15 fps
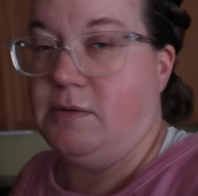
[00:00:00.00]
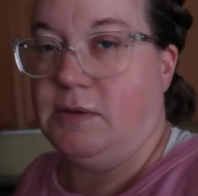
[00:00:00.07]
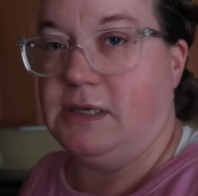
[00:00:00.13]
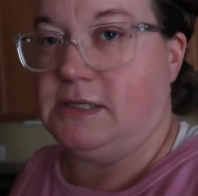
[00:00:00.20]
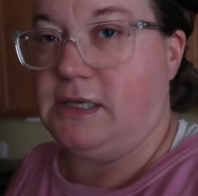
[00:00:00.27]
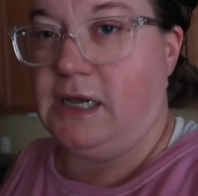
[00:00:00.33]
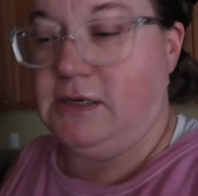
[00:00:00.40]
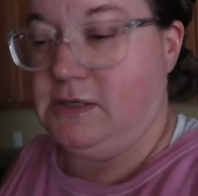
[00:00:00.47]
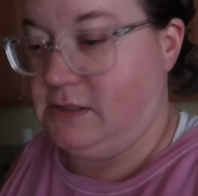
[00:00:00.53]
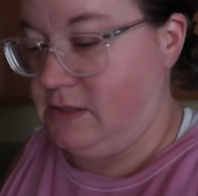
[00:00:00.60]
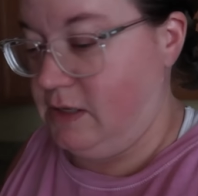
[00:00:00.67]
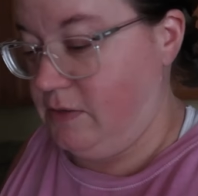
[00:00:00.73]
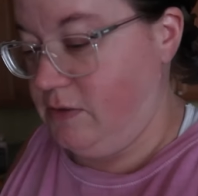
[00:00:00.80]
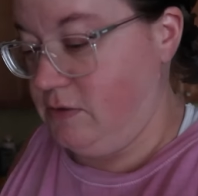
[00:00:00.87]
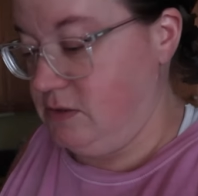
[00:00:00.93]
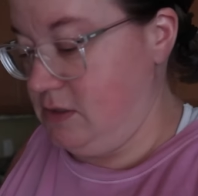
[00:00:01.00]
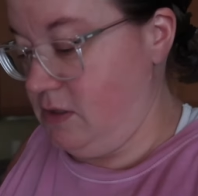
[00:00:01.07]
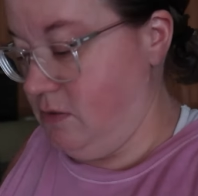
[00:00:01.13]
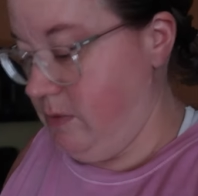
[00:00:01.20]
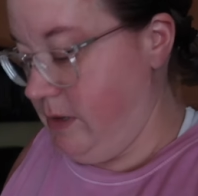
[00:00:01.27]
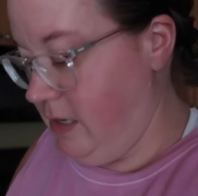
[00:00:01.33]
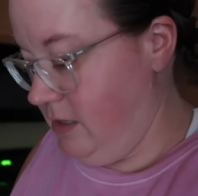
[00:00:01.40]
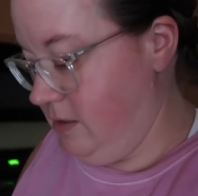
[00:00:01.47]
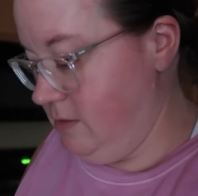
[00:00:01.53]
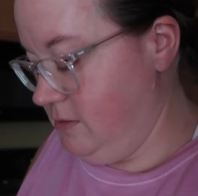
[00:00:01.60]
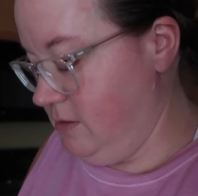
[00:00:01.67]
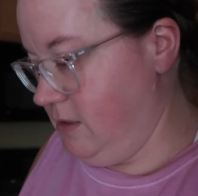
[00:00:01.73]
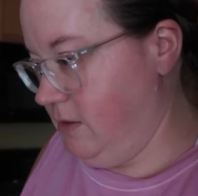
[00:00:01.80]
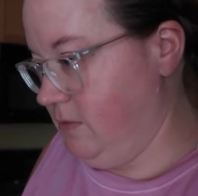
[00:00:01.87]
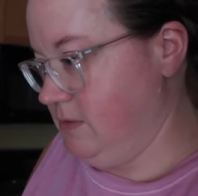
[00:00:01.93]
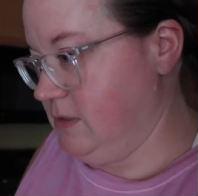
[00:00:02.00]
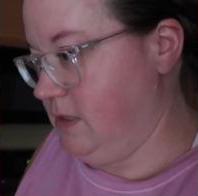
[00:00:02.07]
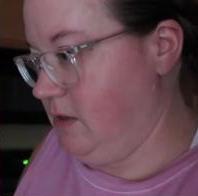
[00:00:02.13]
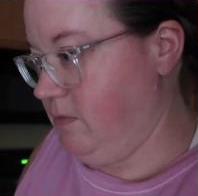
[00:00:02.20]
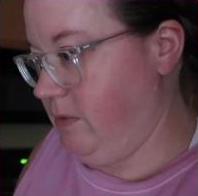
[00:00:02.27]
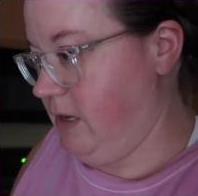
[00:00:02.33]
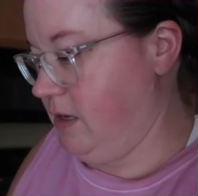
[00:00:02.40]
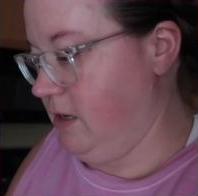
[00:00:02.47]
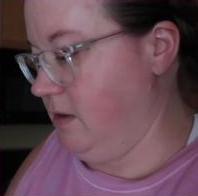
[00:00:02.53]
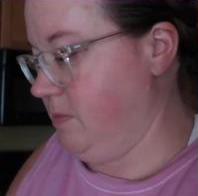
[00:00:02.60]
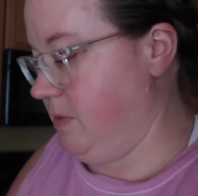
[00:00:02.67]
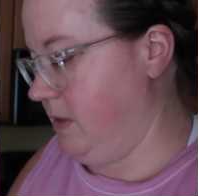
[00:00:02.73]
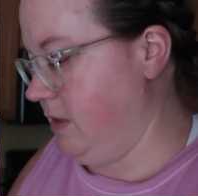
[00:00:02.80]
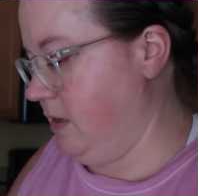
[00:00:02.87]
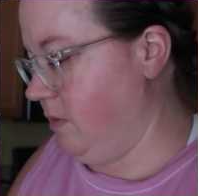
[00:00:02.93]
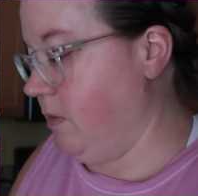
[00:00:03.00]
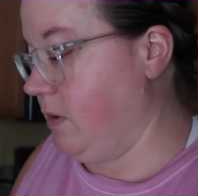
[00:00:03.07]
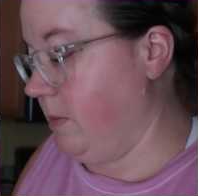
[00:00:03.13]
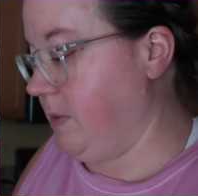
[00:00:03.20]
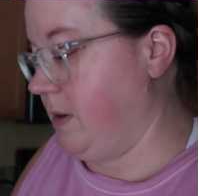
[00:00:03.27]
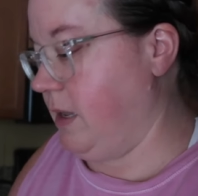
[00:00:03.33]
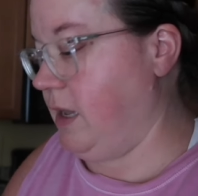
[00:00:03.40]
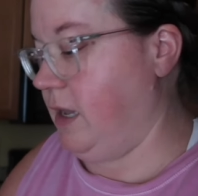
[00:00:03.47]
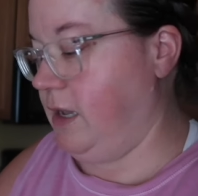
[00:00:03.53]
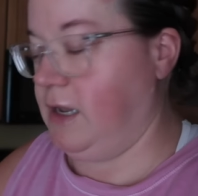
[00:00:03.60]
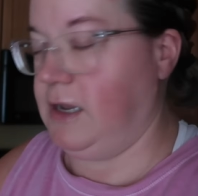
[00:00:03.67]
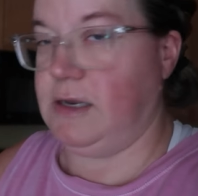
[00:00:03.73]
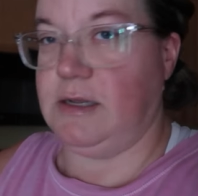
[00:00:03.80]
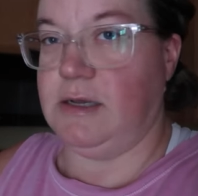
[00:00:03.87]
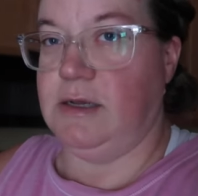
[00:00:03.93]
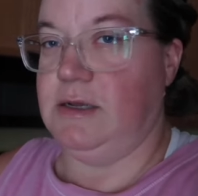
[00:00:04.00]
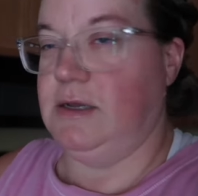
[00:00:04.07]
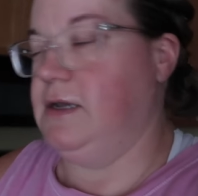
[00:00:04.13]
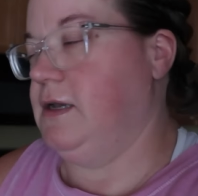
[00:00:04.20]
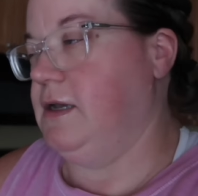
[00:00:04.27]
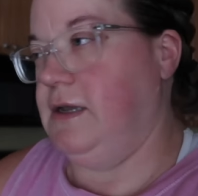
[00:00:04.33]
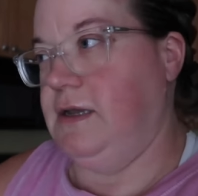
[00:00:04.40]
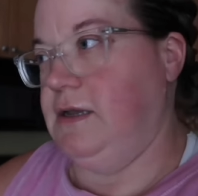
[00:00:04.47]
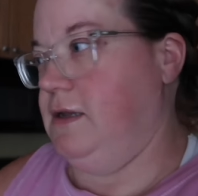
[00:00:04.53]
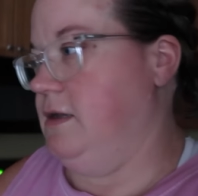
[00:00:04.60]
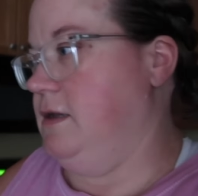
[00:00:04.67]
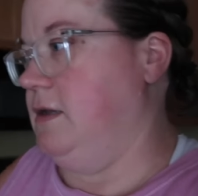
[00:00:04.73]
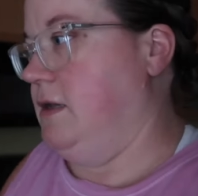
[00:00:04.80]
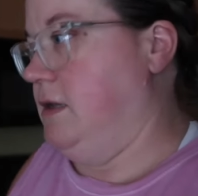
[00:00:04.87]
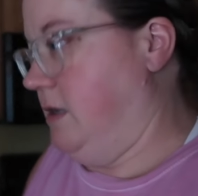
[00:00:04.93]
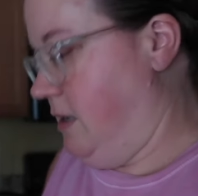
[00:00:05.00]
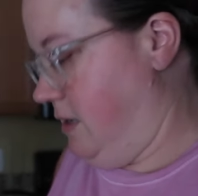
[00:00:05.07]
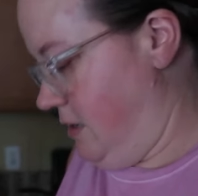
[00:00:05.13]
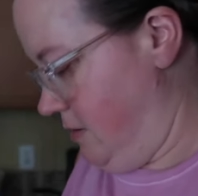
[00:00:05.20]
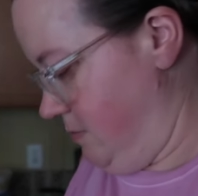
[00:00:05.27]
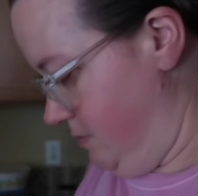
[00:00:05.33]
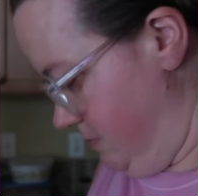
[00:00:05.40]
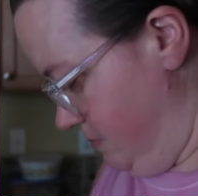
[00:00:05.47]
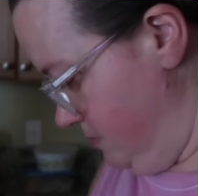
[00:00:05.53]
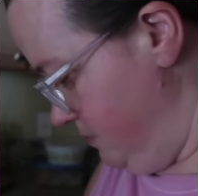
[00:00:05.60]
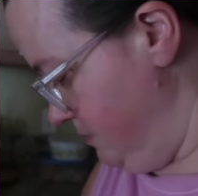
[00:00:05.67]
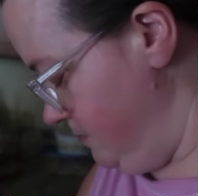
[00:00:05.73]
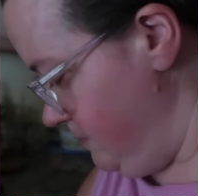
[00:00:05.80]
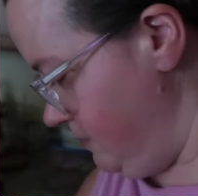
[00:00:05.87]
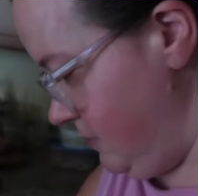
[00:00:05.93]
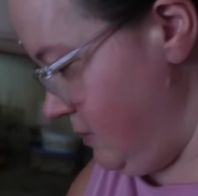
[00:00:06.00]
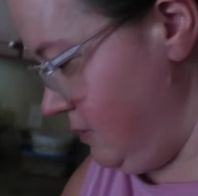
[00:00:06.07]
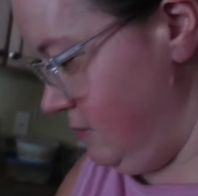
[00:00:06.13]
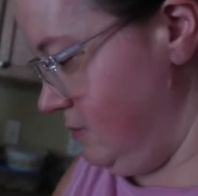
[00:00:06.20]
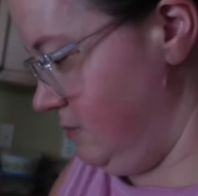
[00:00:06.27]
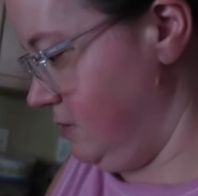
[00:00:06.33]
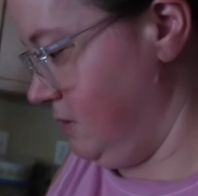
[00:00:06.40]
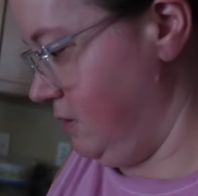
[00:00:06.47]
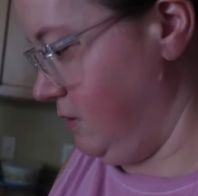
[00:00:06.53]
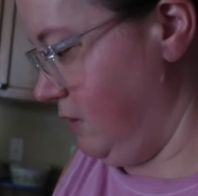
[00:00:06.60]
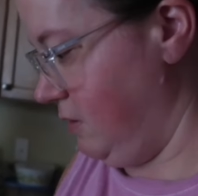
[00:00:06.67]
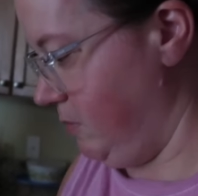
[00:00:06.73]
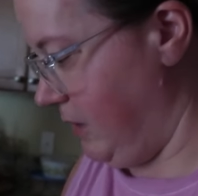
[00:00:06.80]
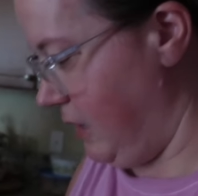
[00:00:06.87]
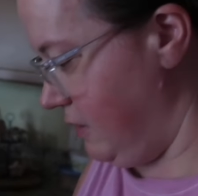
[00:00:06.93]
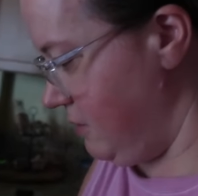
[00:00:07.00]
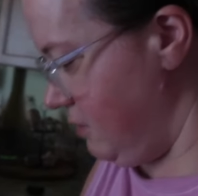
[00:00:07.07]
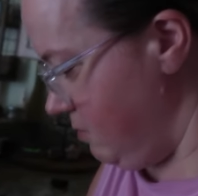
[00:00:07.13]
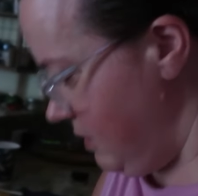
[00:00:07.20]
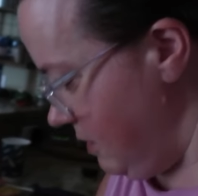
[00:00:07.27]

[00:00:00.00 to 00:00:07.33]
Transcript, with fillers: because I just like, there's no way I was going to wake up. I think I woke up at 8 um, to go to the bathroom